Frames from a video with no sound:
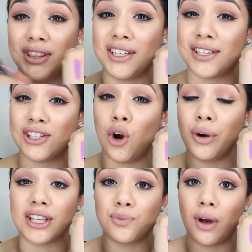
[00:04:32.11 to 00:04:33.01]
with the
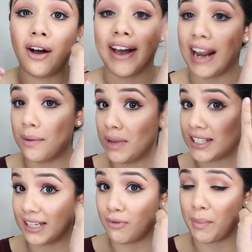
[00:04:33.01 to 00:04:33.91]
Stone as well, and I
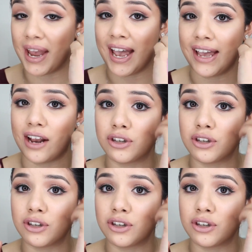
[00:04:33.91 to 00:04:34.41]
mixed them on my hand.